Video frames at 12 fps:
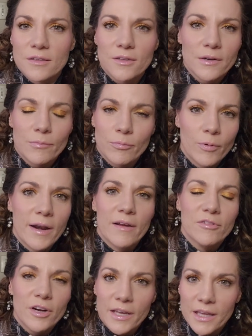or
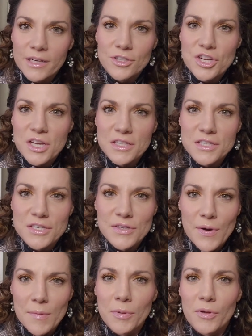whenever I get a chance
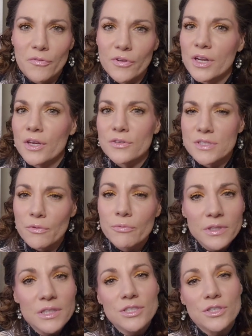to upload videos. I
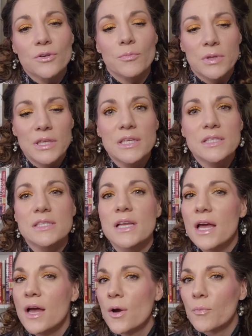really do. Please
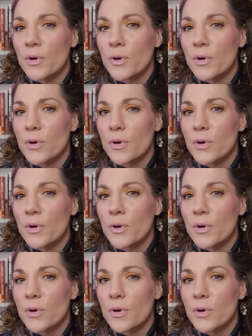